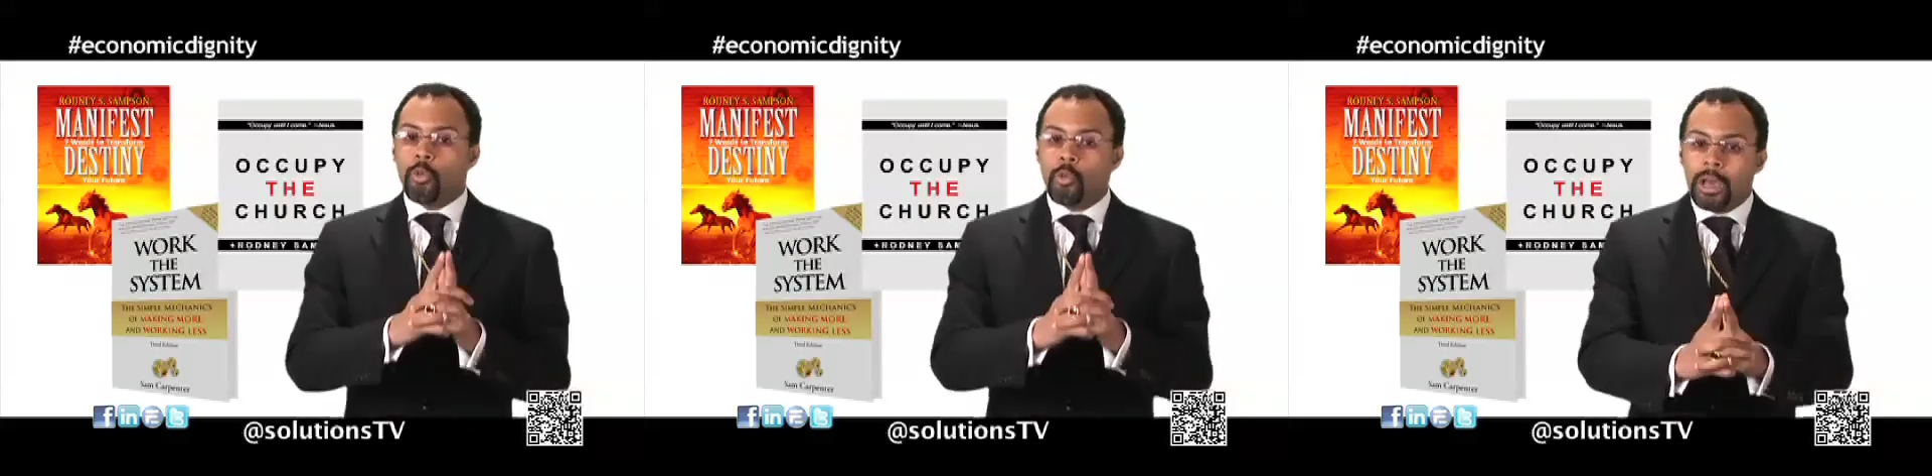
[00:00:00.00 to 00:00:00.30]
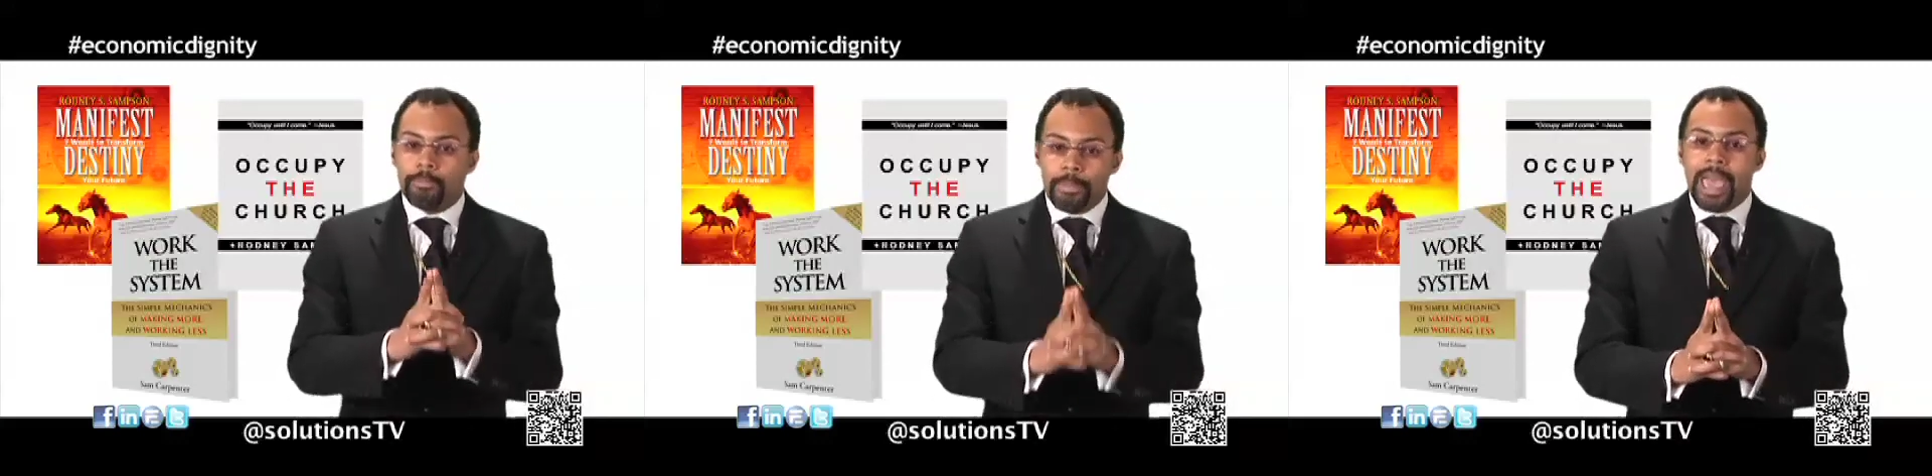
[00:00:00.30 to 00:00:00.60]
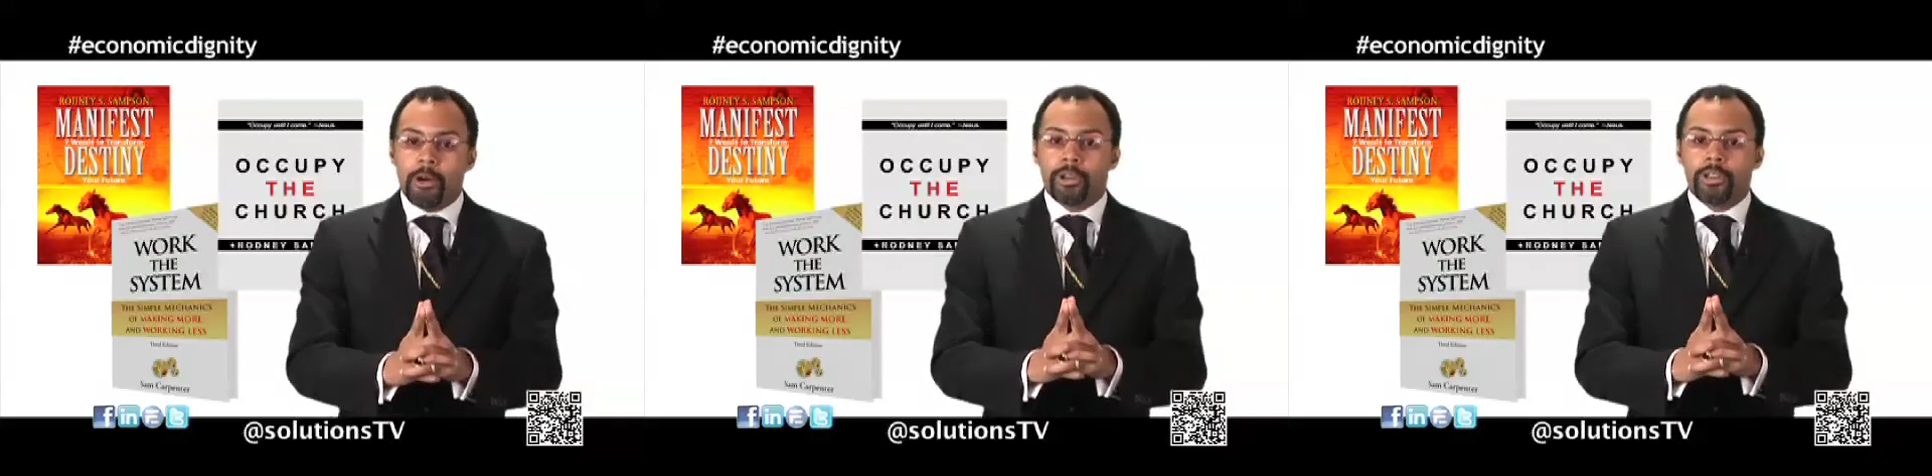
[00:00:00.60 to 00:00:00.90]
What
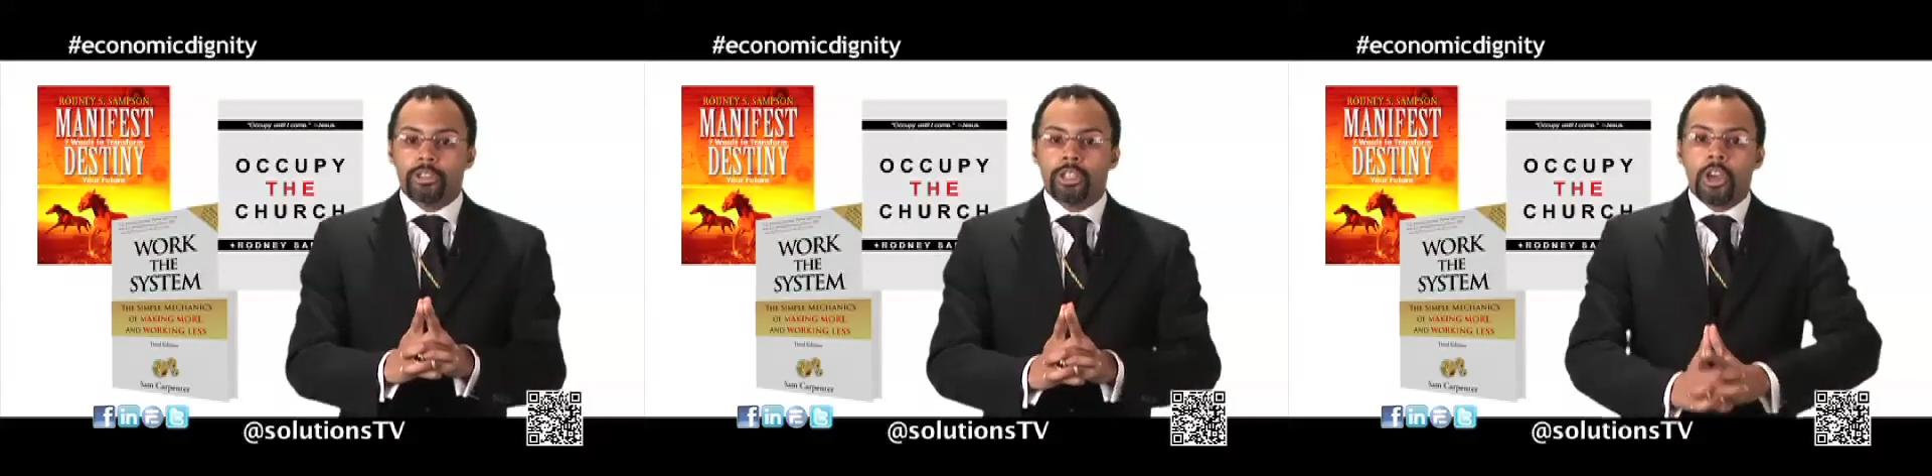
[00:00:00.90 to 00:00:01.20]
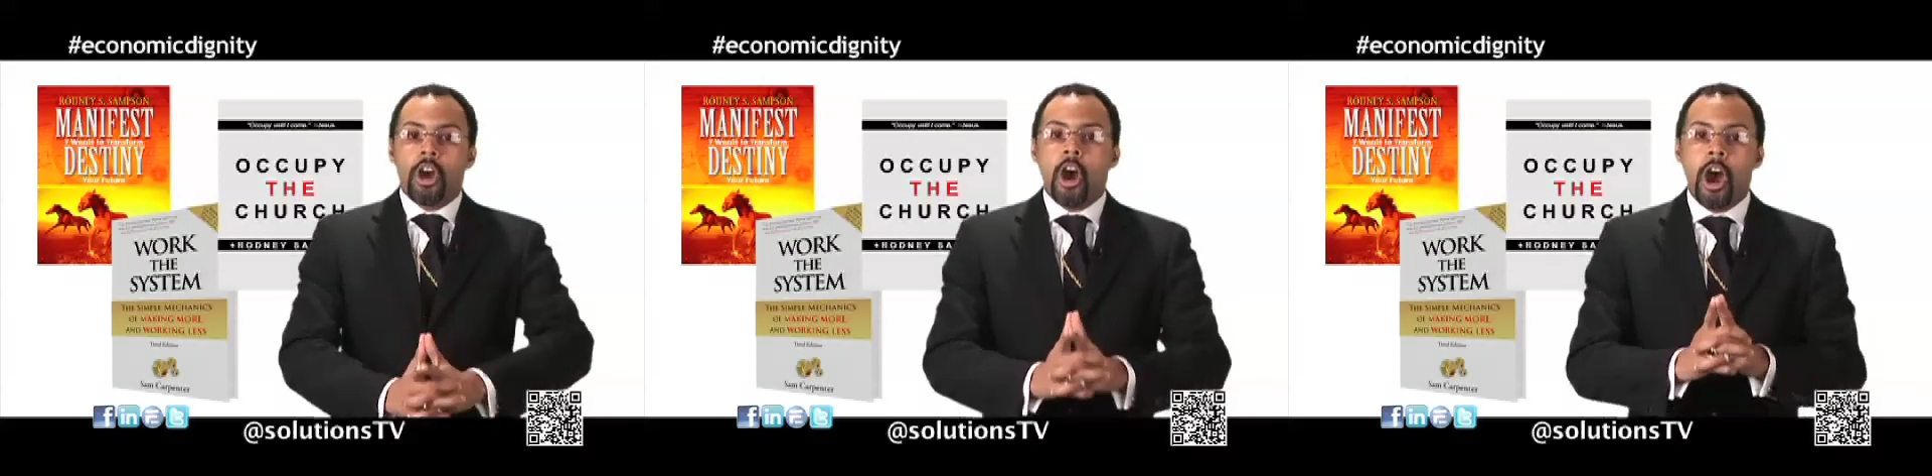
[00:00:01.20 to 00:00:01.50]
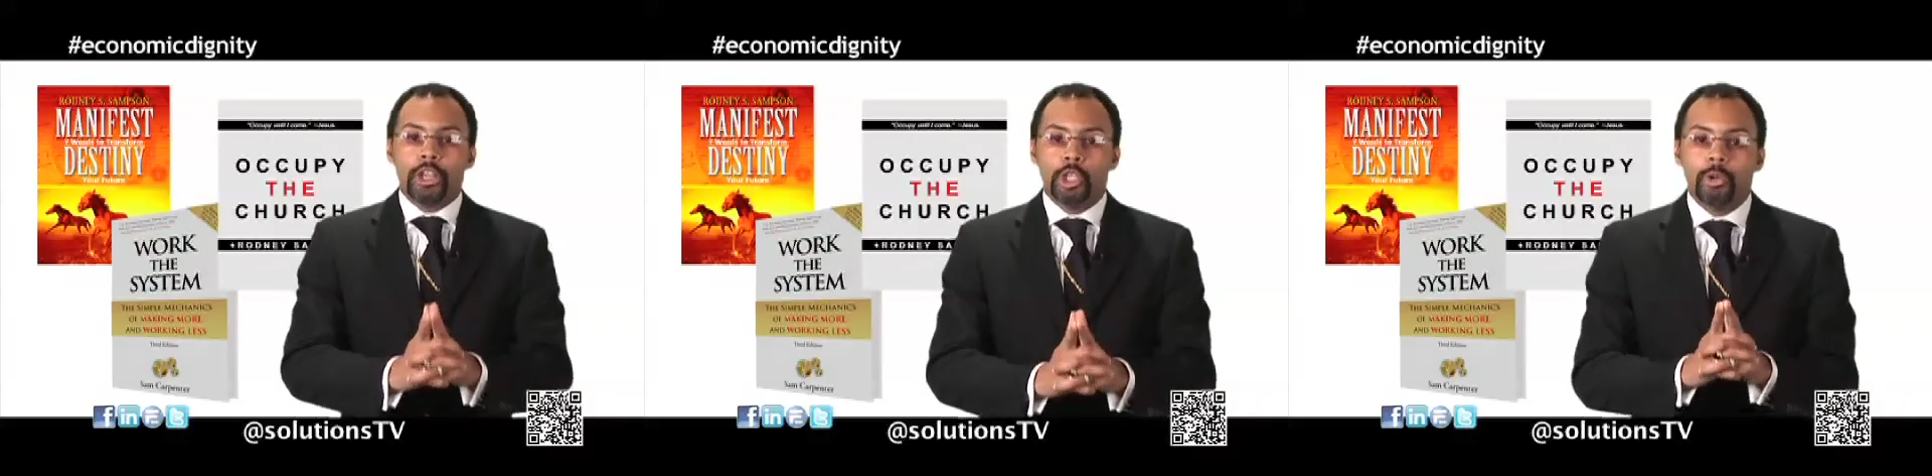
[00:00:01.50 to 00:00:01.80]
barriers
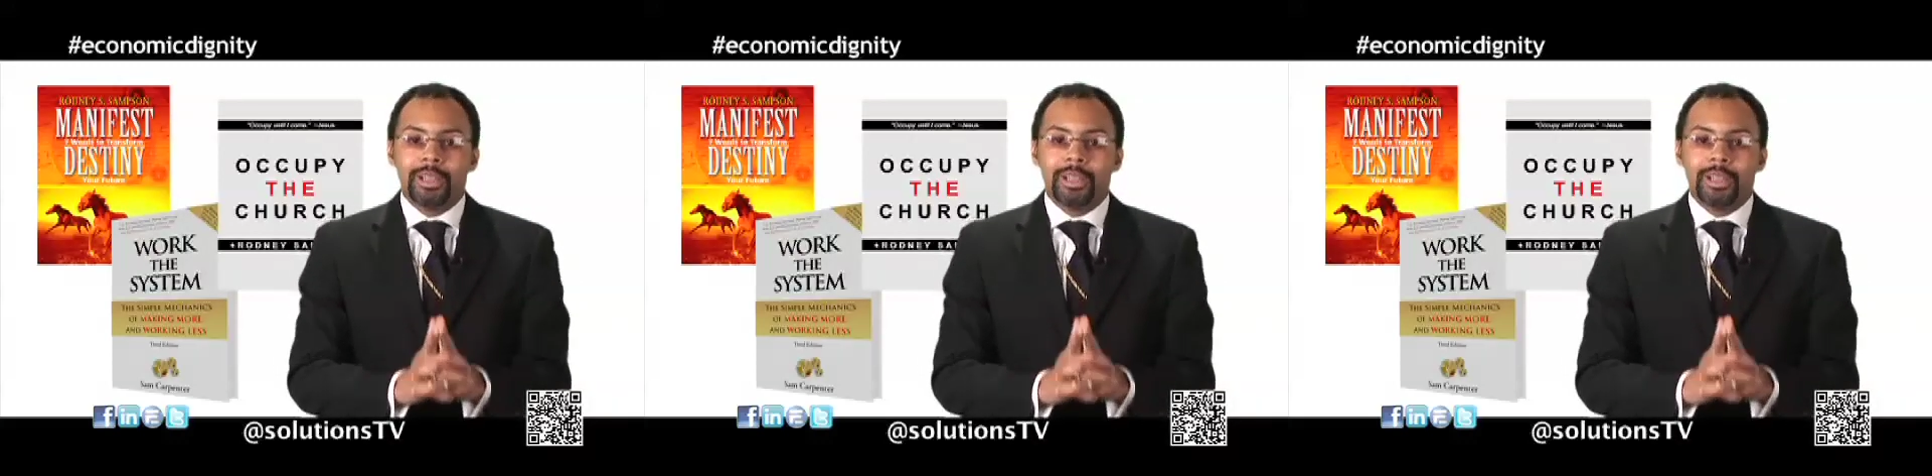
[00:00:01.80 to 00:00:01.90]
are you